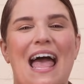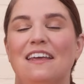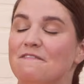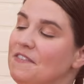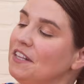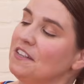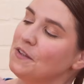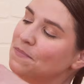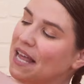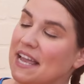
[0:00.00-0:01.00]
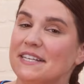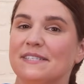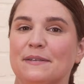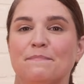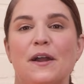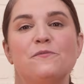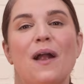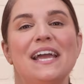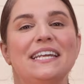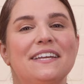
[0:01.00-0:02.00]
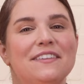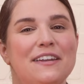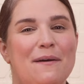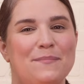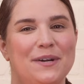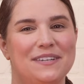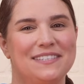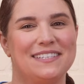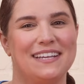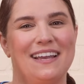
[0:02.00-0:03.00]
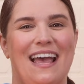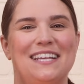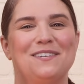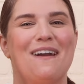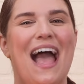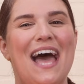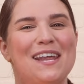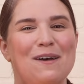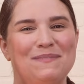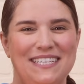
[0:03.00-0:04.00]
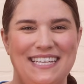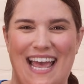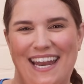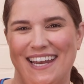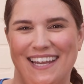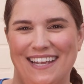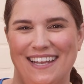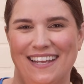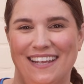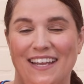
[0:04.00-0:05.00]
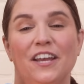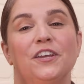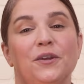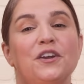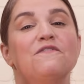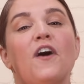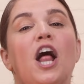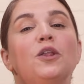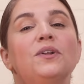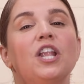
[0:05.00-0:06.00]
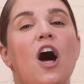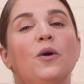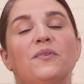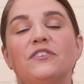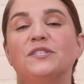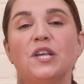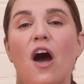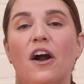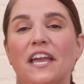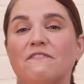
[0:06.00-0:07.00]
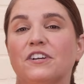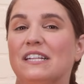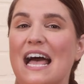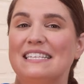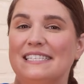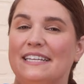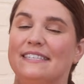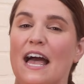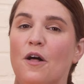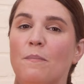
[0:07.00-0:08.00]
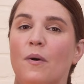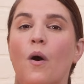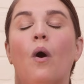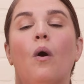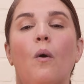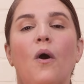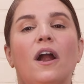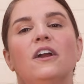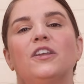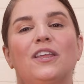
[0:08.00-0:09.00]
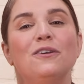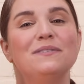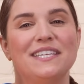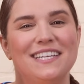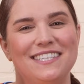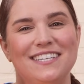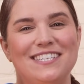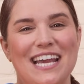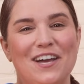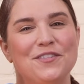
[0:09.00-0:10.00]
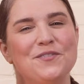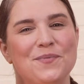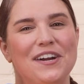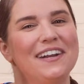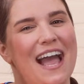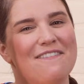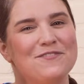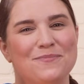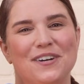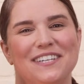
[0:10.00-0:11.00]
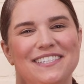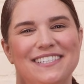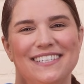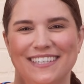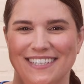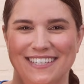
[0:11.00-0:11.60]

and fill in the blanks by writing in the numbers as you add up to ten. You can follow along with the song if your class needs help, or use it to check their work afterwards.